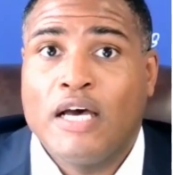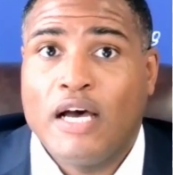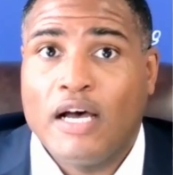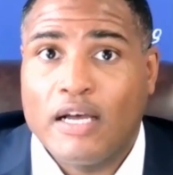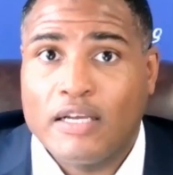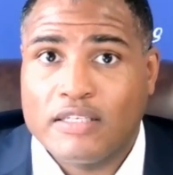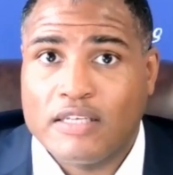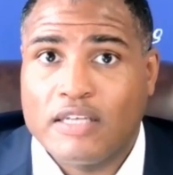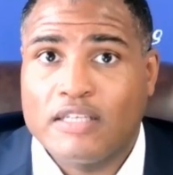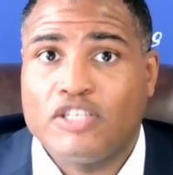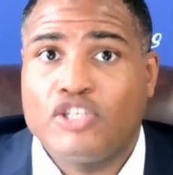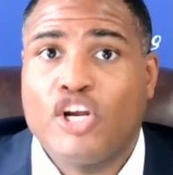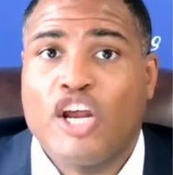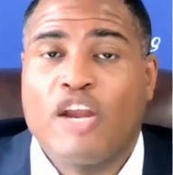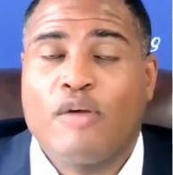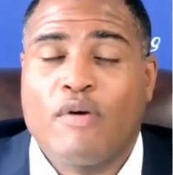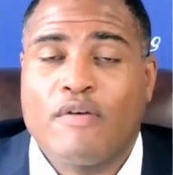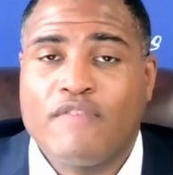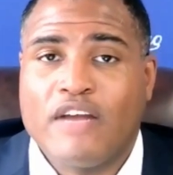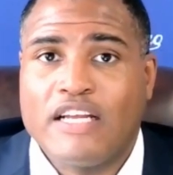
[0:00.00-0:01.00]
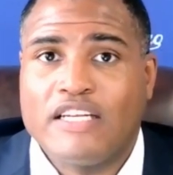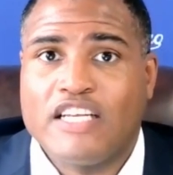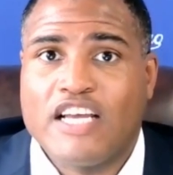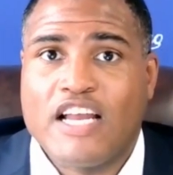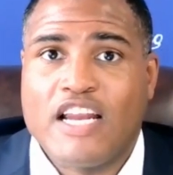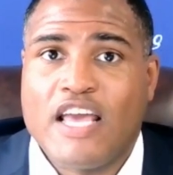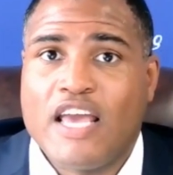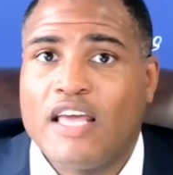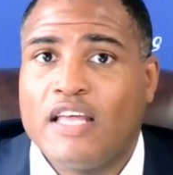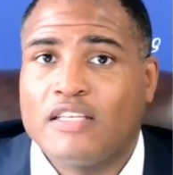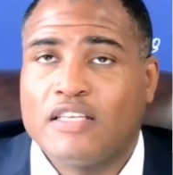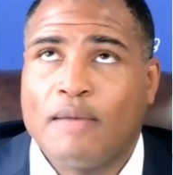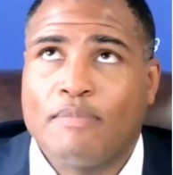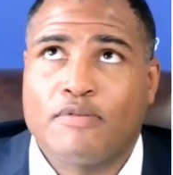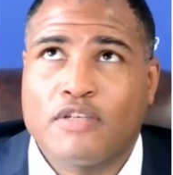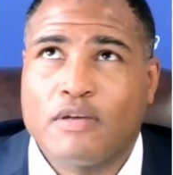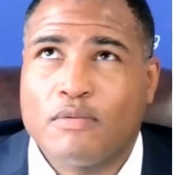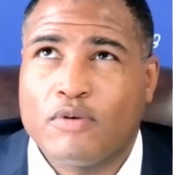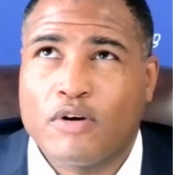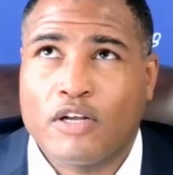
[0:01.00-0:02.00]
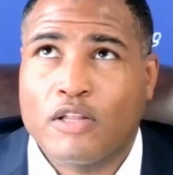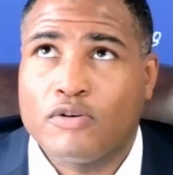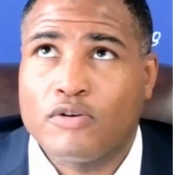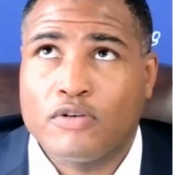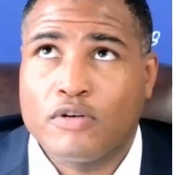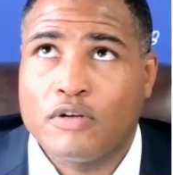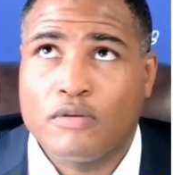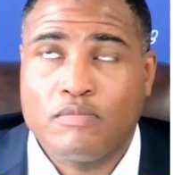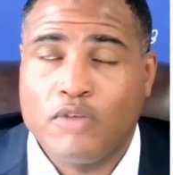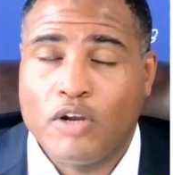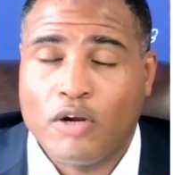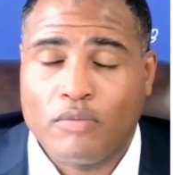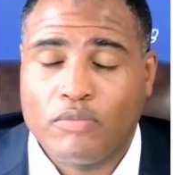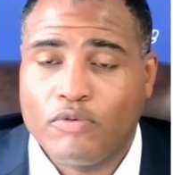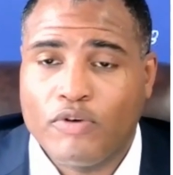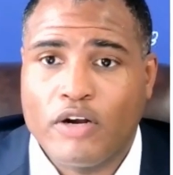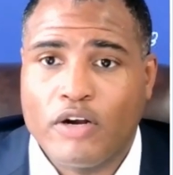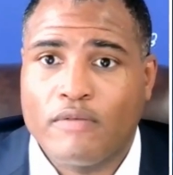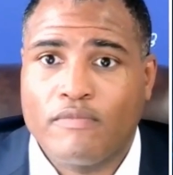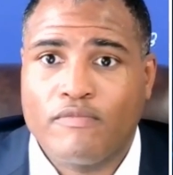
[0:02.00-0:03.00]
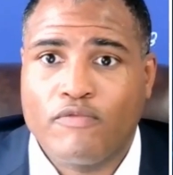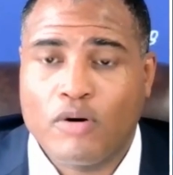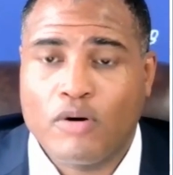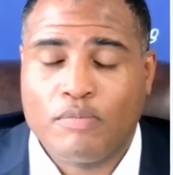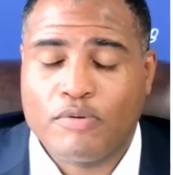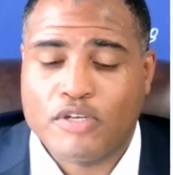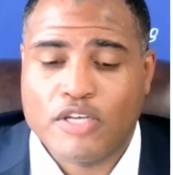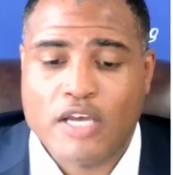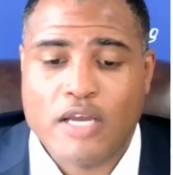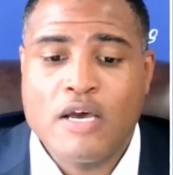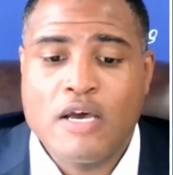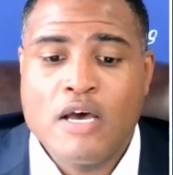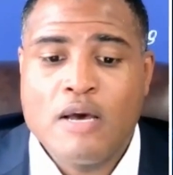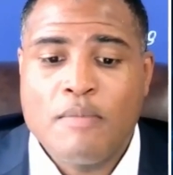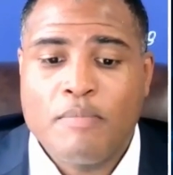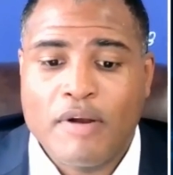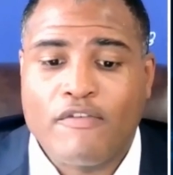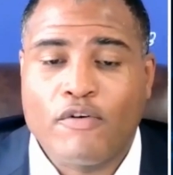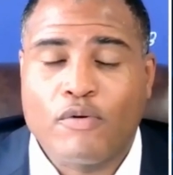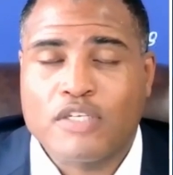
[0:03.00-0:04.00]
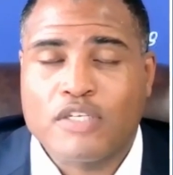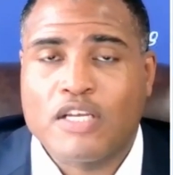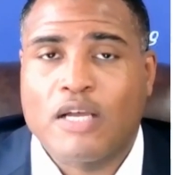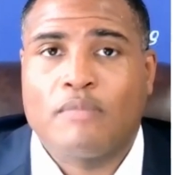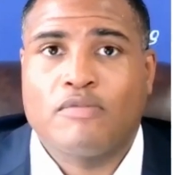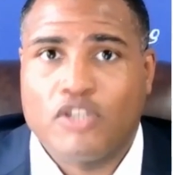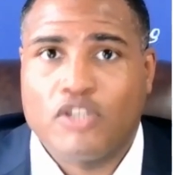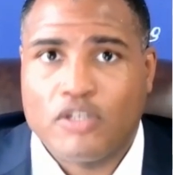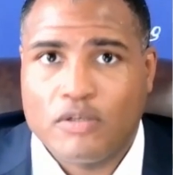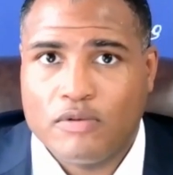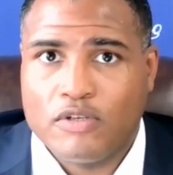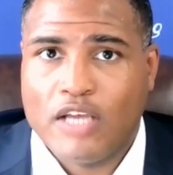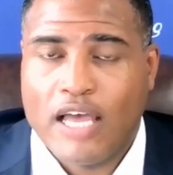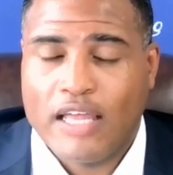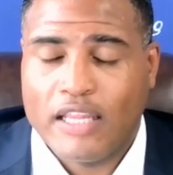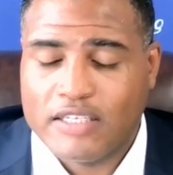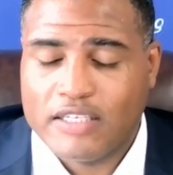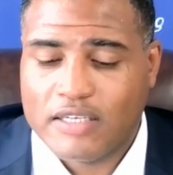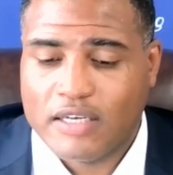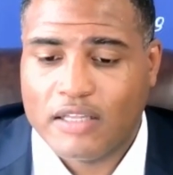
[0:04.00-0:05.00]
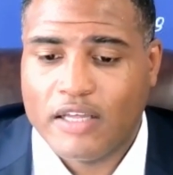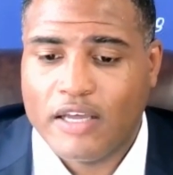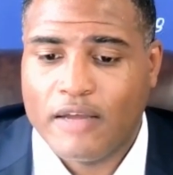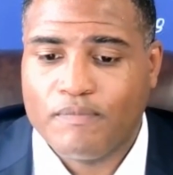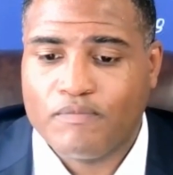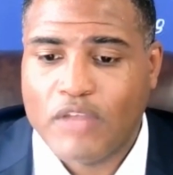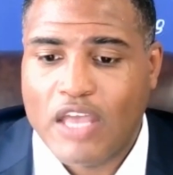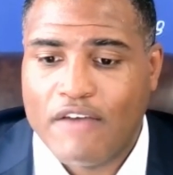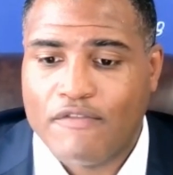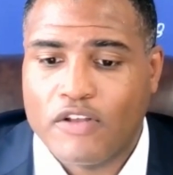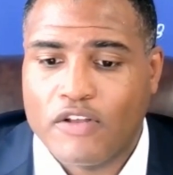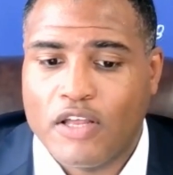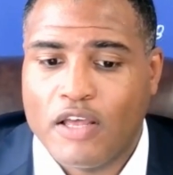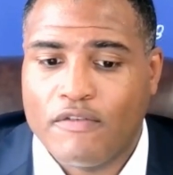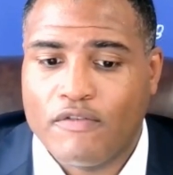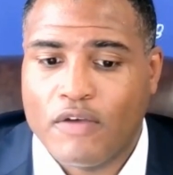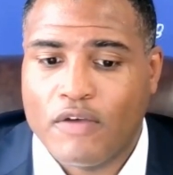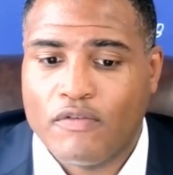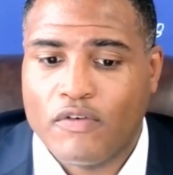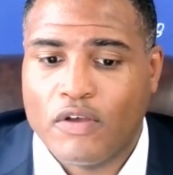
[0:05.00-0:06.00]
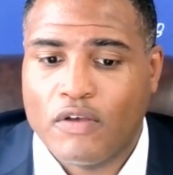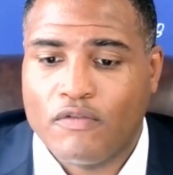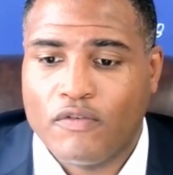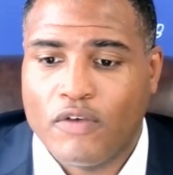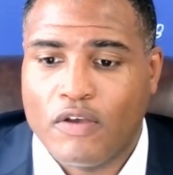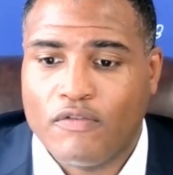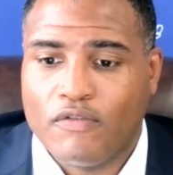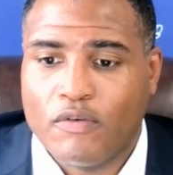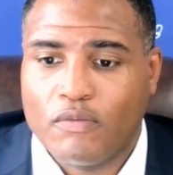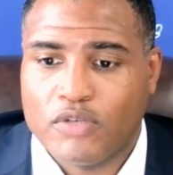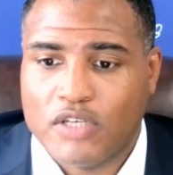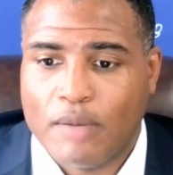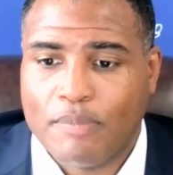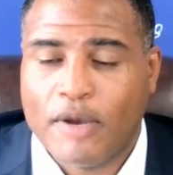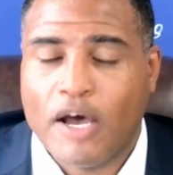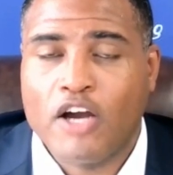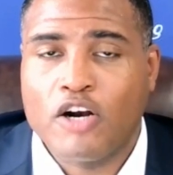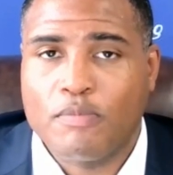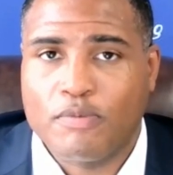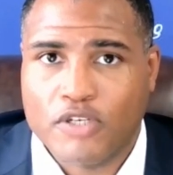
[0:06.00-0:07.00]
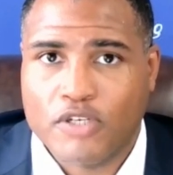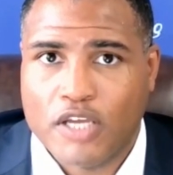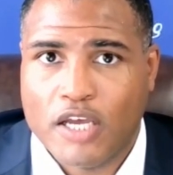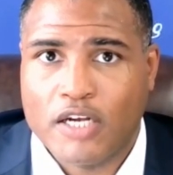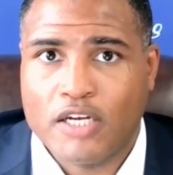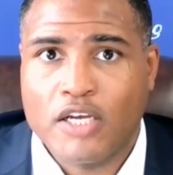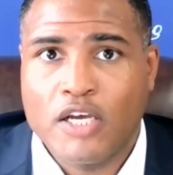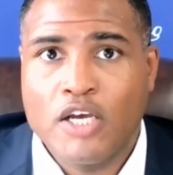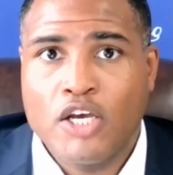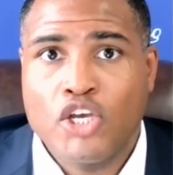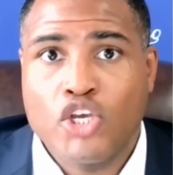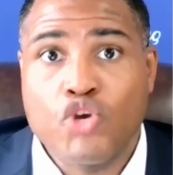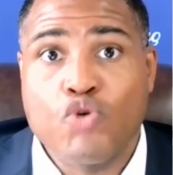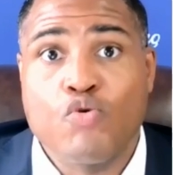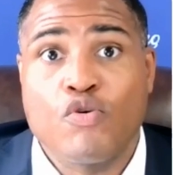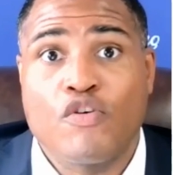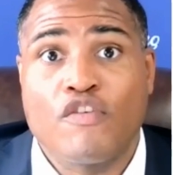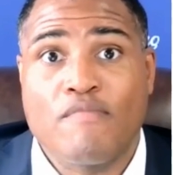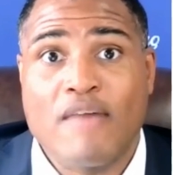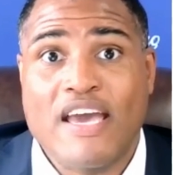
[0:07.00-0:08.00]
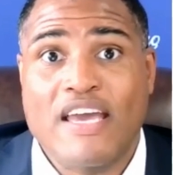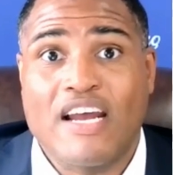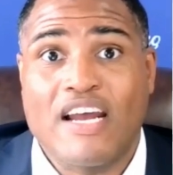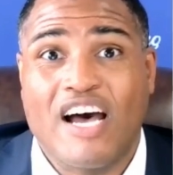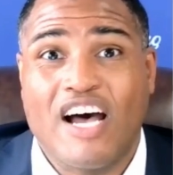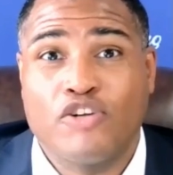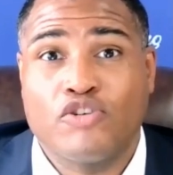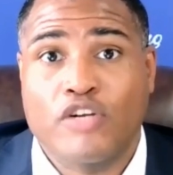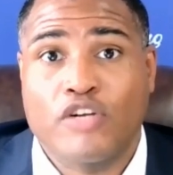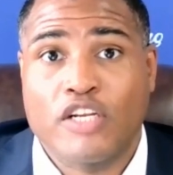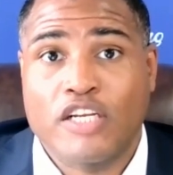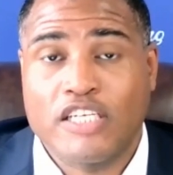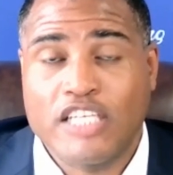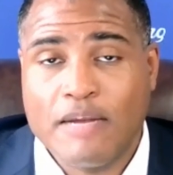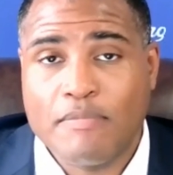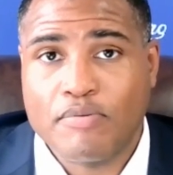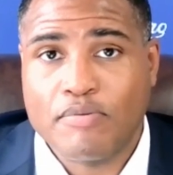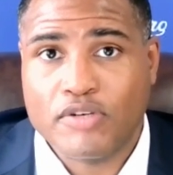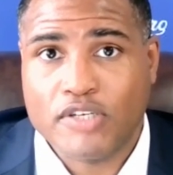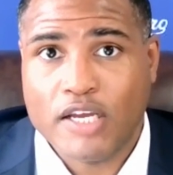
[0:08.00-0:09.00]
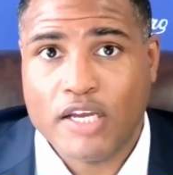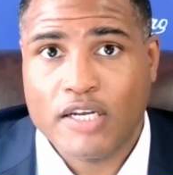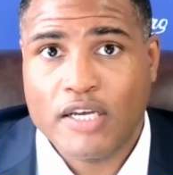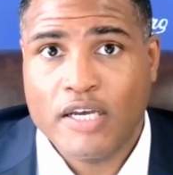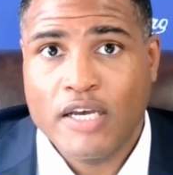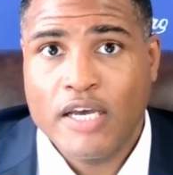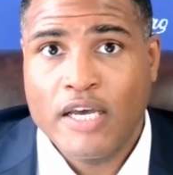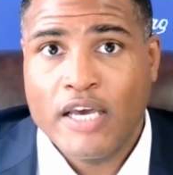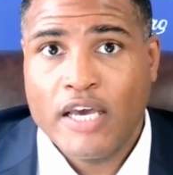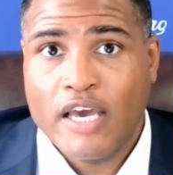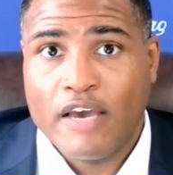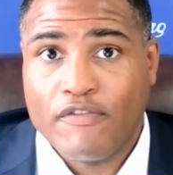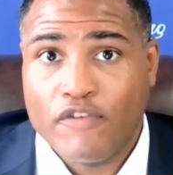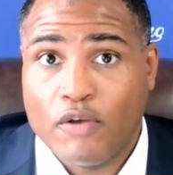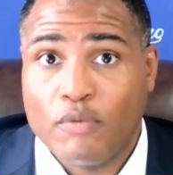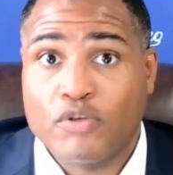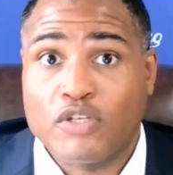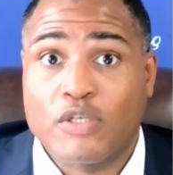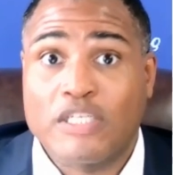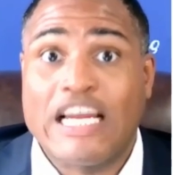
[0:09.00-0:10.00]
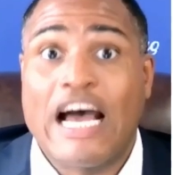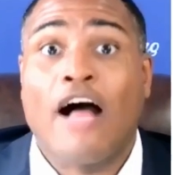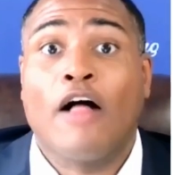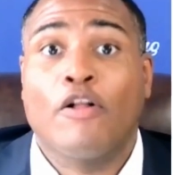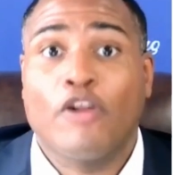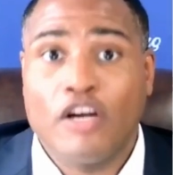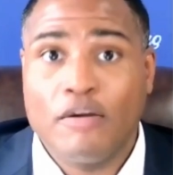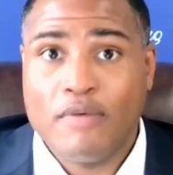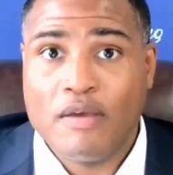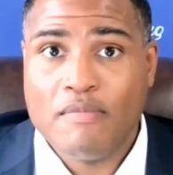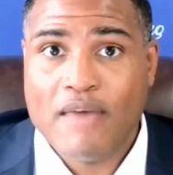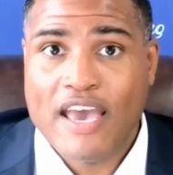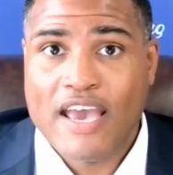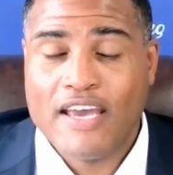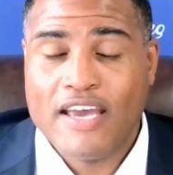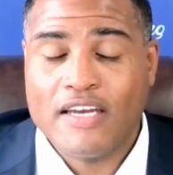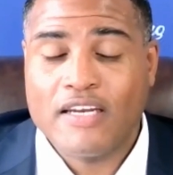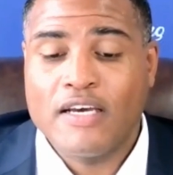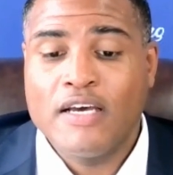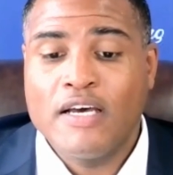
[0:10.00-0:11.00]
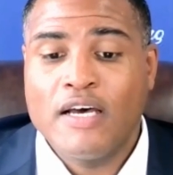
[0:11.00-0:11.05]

since January of 1998, it's up somewhere closer to 300, 400%. But if it was up just stylistically, if it was up 100%, you would have made 110%. If there was $1 to be made,